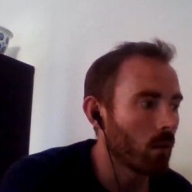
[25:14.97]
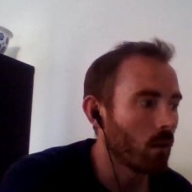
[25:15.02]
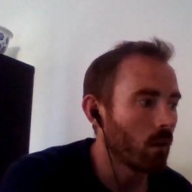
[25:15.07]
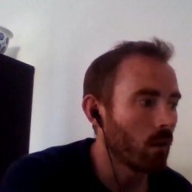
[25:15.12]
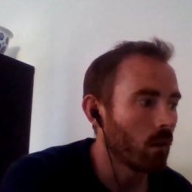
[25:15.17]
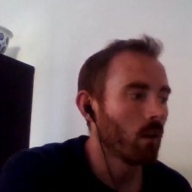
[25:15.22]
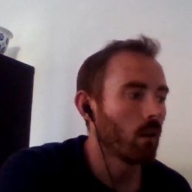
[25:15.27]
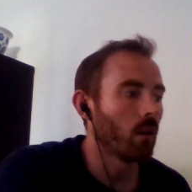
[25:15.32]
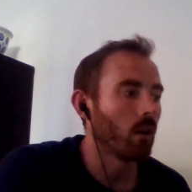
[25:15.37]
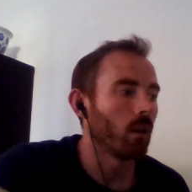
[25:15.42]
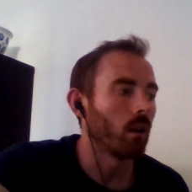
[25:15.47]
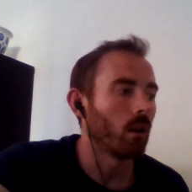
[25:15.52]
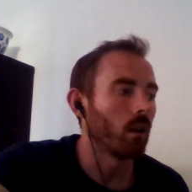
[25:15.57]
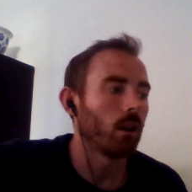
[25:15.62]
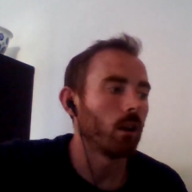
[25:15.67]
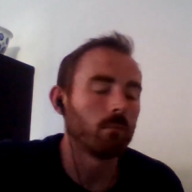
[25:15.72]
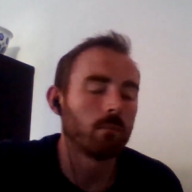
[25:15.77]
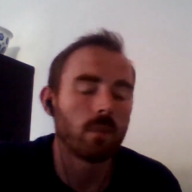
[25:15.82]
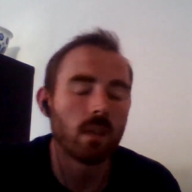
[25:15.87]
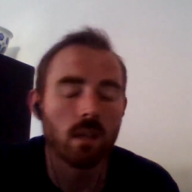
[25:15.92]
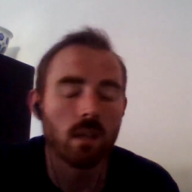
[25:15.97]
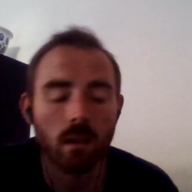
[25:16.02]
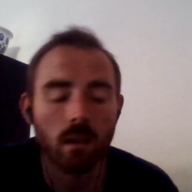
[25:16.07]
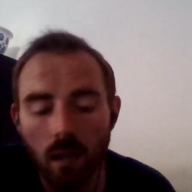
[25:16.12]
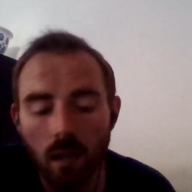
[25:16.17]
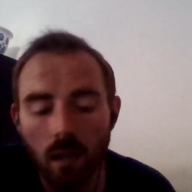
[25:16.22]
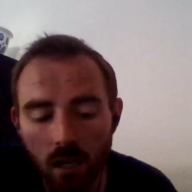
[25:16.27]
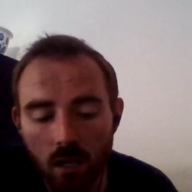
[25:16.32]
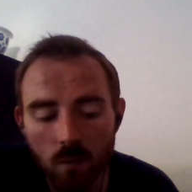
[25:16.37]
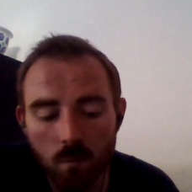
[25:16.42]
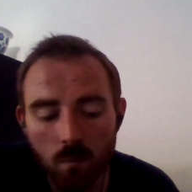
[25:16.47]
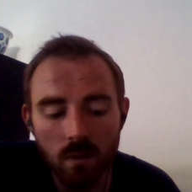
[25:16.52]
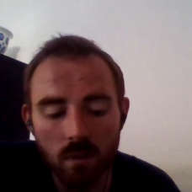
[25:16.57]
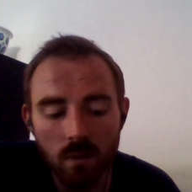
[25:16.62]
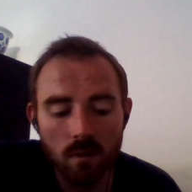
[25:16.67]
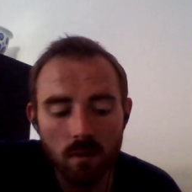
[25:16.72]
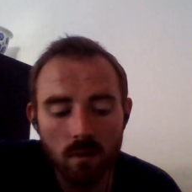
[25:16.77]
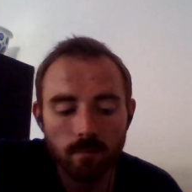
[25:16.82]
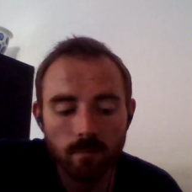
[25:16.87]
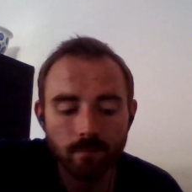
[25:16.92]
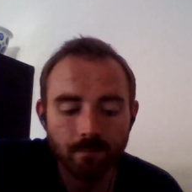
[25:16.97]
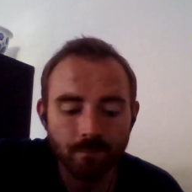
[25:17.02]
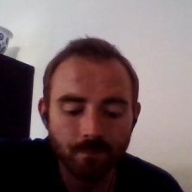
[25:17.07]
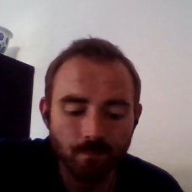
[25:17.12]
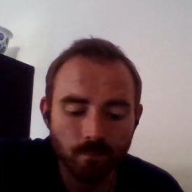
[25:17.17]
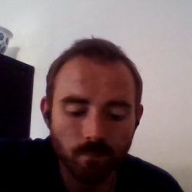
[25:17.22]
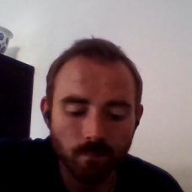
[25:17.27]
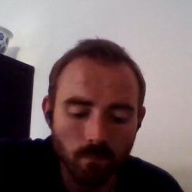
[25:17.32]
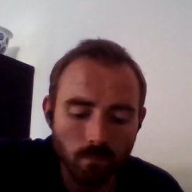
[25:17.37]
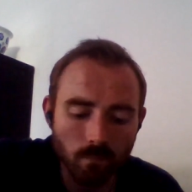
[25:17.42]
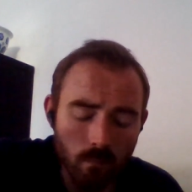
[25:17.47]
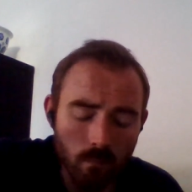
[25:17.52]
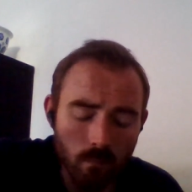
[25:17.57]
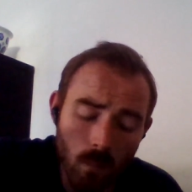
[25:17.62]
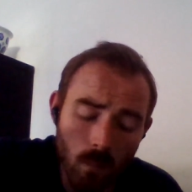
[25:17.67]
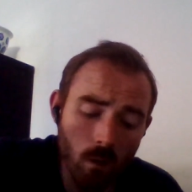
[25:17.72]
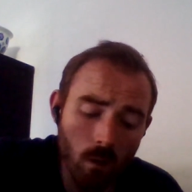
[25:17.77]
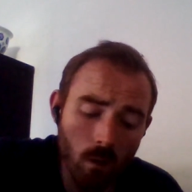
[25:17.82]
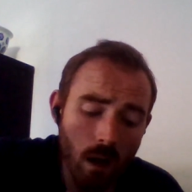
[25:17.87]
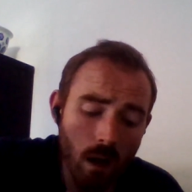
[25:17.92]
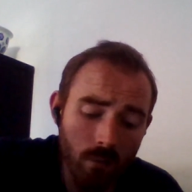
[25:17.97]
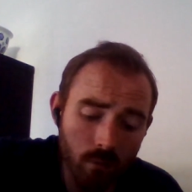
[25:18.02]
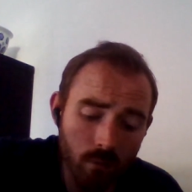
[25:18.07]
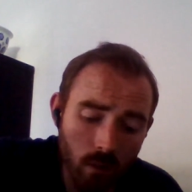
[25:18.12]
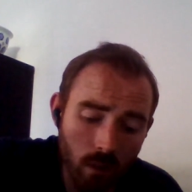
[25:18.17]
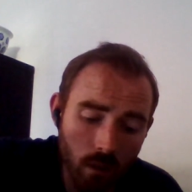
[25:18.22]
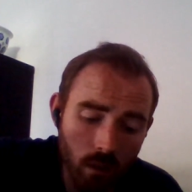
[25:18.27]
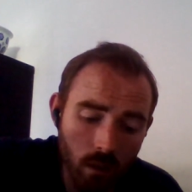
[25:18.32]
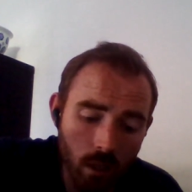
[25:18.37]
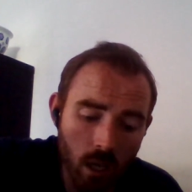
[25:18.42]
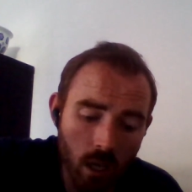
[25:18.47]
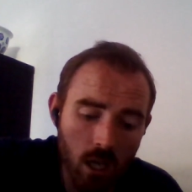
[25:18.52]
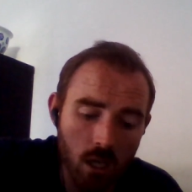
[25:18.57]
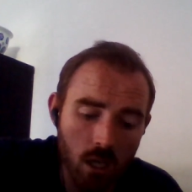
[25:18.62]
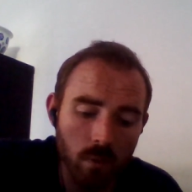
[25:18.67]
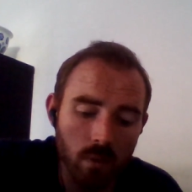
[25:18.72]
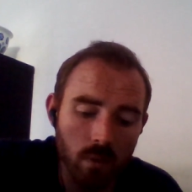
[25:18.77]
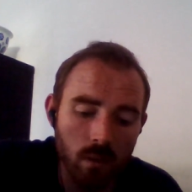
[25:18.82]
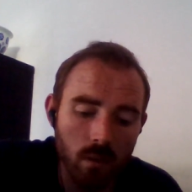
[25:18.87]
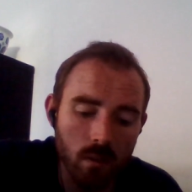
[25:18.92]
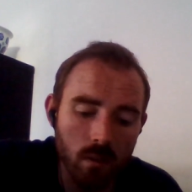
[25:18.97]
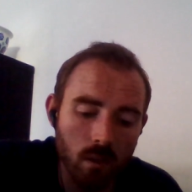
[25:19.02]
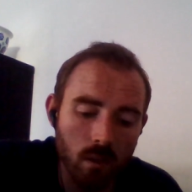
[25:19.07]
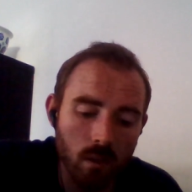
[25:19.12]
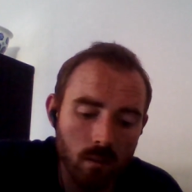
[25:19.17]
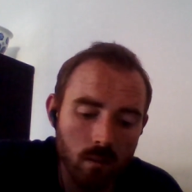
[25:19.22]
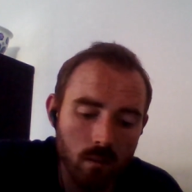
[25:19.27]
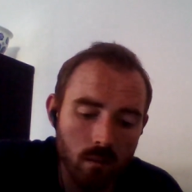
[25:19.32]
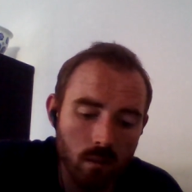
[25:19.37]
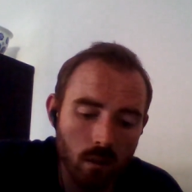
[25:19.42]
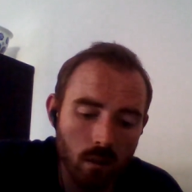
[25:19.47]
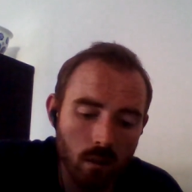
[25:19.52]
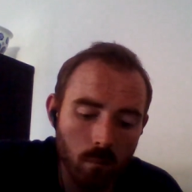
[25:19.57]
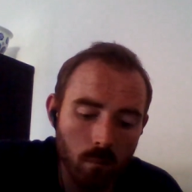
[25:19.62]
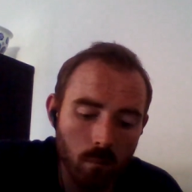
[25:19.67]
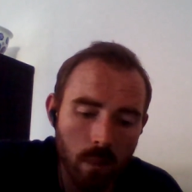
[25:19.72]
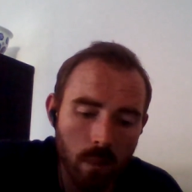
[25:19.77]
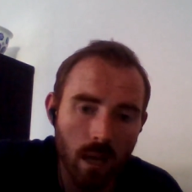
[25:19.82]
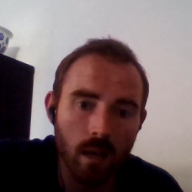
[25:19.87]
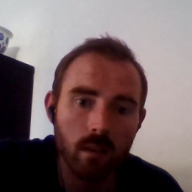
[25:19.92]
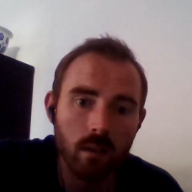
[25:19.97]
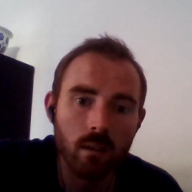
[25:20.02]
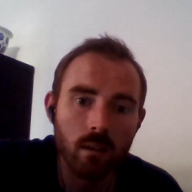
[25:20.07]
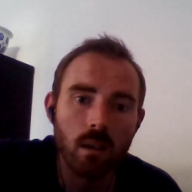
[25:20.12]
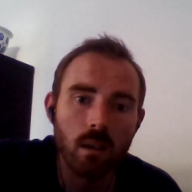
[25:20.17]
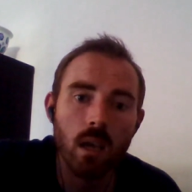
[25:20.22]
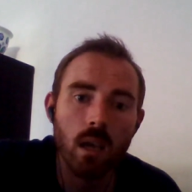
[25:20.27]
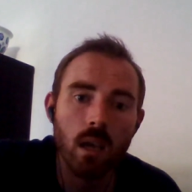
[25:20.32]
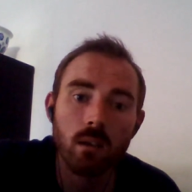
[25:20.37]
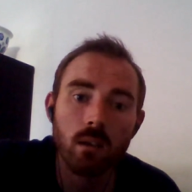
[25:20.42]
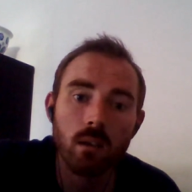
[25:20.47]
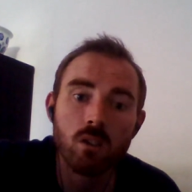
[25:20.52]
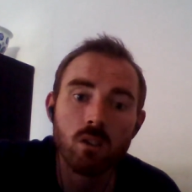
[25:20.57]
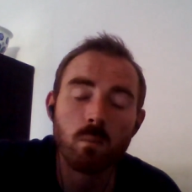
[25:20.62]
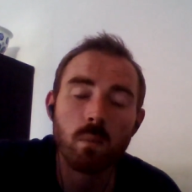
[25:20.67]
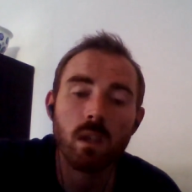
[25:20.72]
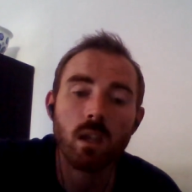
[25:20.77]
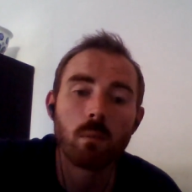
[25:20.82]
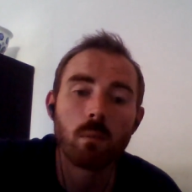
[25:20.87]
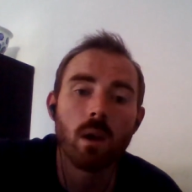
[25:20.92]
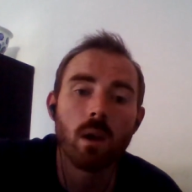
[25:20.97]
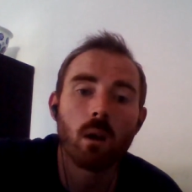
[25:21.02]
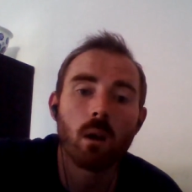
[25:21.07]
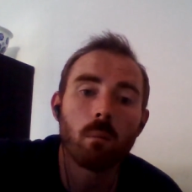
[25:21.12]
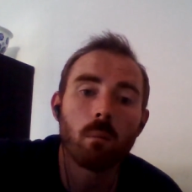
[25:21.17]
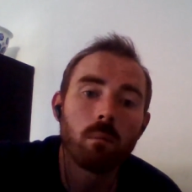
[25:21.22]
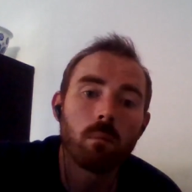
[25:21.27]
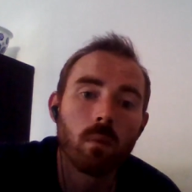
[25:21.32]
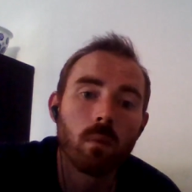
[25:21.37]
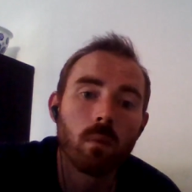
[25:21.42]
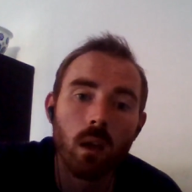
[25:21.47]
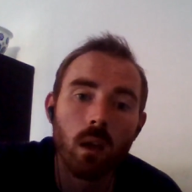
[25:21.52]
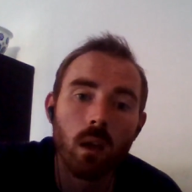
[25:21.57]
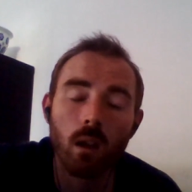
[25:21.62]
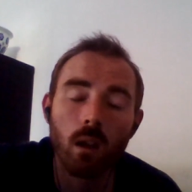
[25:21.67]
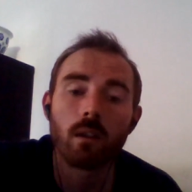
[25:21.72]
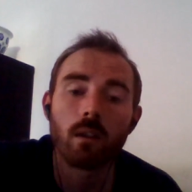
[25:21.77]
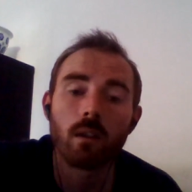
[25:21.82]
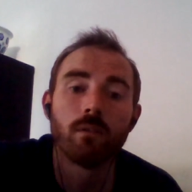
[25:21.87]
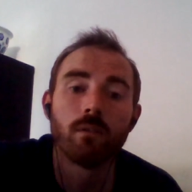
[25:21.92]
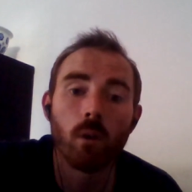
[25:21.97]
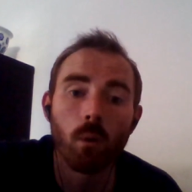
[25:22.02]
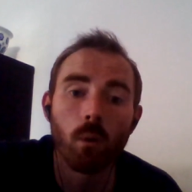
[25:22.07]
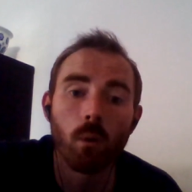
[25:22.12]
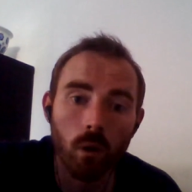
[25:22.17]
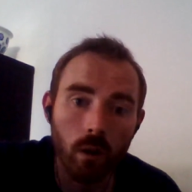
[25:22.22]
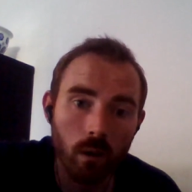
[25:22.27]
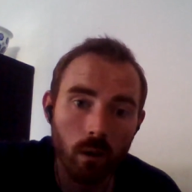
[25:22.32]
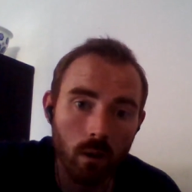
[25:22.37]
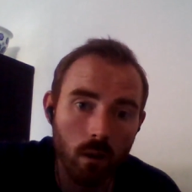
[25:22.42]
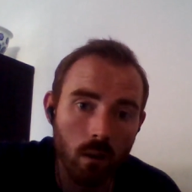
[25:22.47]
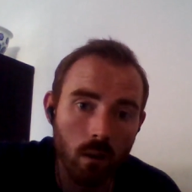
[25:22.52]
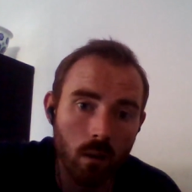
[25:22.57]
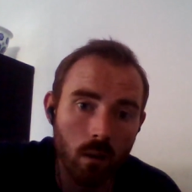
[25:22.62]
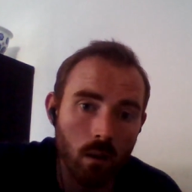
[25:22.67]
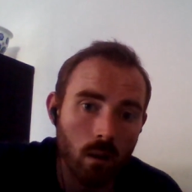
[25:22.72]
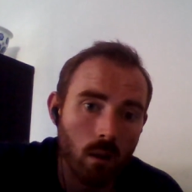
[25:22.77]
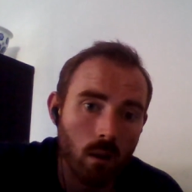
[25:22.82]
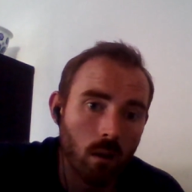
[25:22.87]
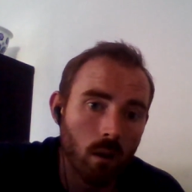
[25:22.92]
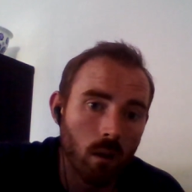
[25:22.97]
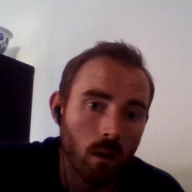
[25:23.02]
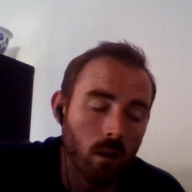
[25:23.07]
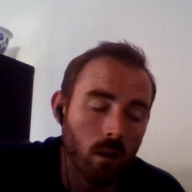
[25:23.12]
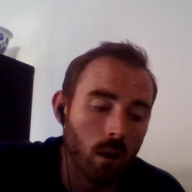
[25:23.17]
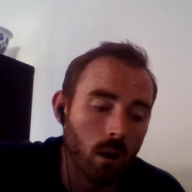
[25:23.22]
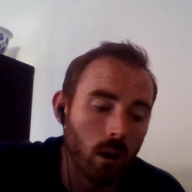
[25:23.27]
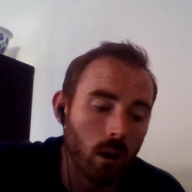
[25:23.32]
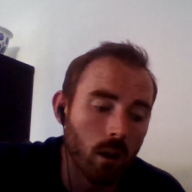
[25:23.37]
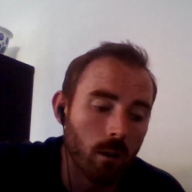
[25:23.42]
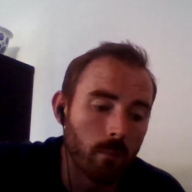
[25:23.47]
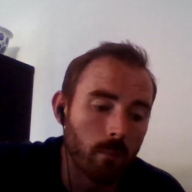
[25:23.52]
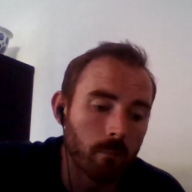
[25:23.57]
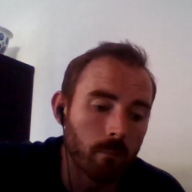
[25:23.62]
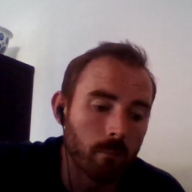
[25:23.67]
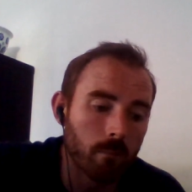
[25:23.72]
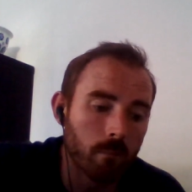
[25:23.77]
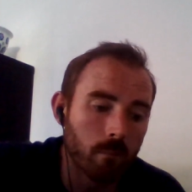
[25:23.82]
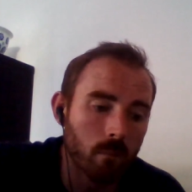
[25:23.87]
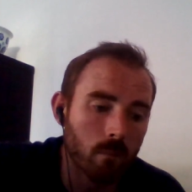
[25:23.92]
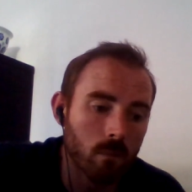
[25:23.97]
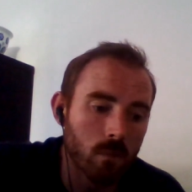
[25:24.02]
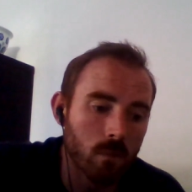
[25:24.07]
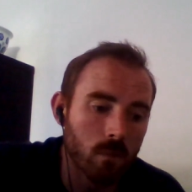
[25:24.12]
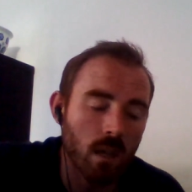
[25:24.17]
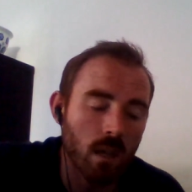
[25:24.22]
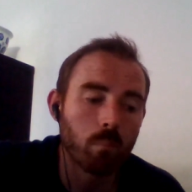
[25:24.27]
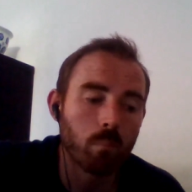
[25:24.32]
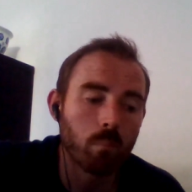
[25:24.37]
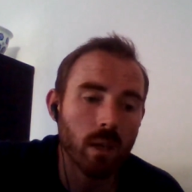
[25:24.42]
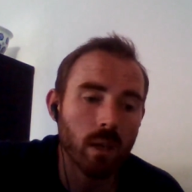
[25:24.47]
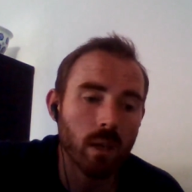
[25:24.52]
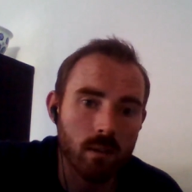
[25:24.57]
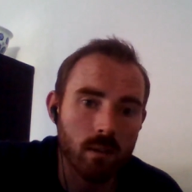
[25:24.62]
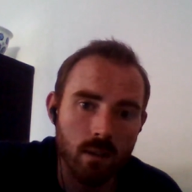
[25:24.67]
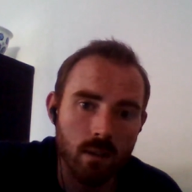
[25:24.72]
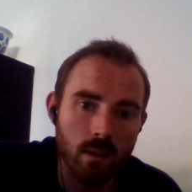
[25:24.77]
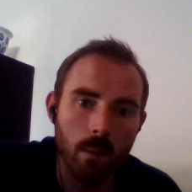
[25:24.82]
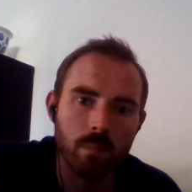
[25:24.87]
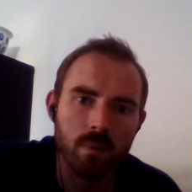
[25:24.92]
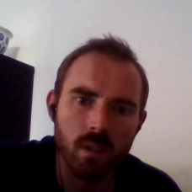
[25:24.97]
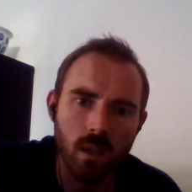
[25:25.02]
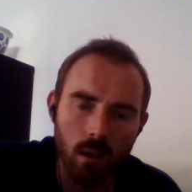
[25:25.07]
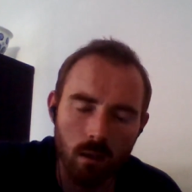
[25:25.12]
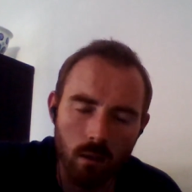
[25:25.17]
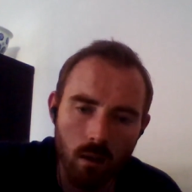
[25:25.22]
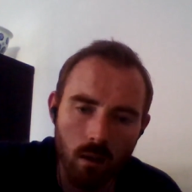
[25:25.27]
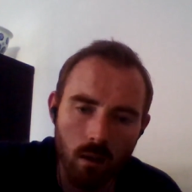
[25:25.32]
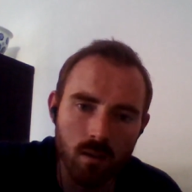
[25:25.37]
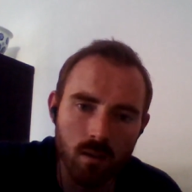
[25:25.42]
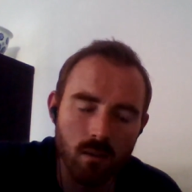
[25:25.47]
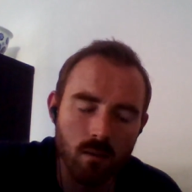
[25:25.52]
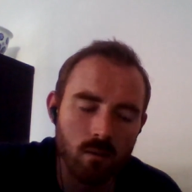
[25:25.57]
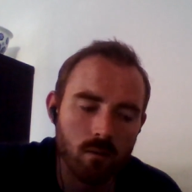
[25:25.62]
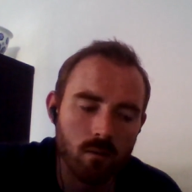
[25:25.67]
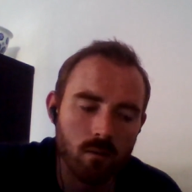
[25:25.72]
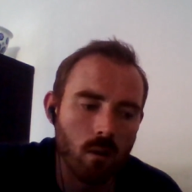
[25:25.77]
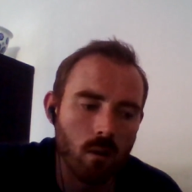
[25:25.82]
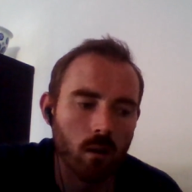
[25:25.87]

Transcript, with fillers: Um, the engagement or after the engagement, it, it's you know back in the day it used to be about a lot of footwork. Um, take big steps, get nice and strong.